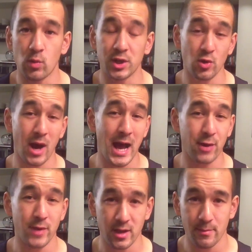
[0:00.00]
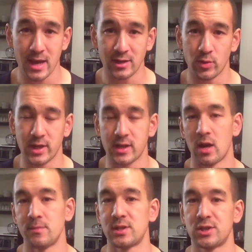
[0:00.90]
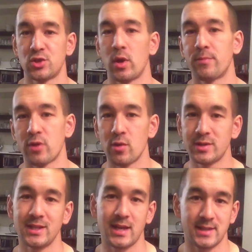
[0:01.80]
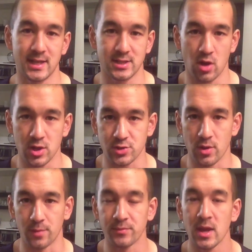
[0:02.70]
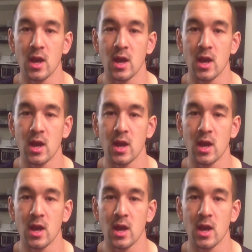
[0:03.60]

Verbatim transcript: and what do I recommend when it comes to soy protein and testosterone?